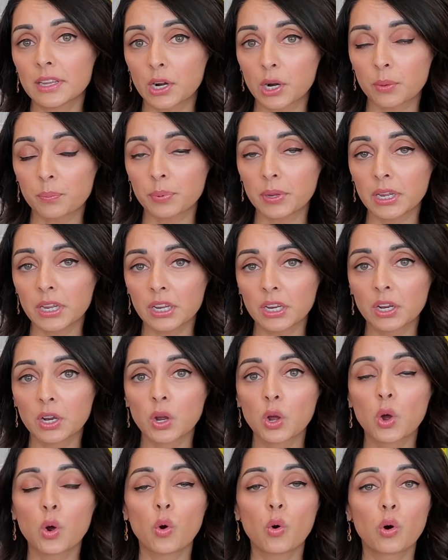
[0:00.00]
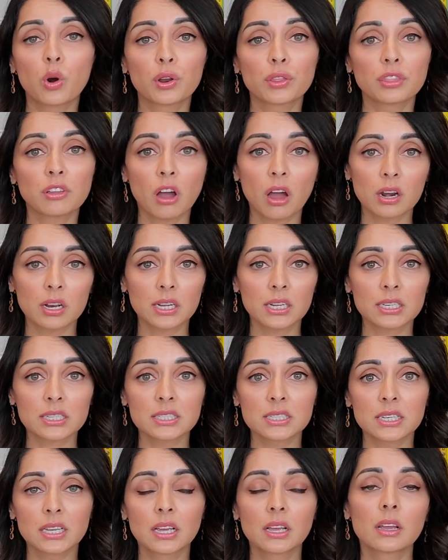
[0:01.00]
therapy,
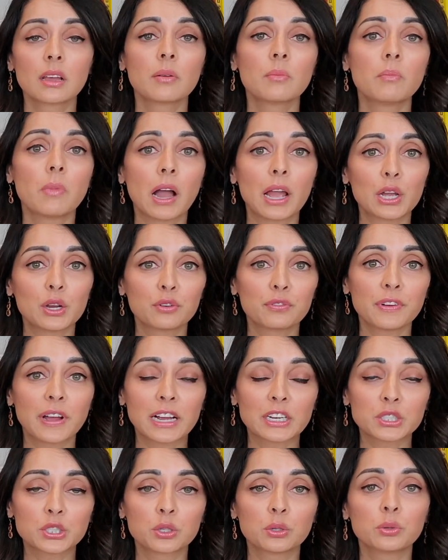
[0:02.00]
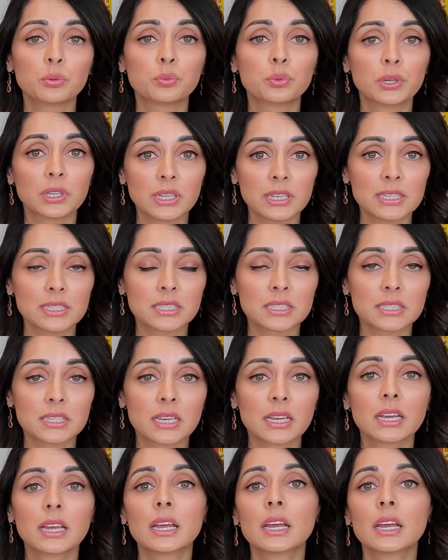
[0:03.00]
orthotics, myofascial release,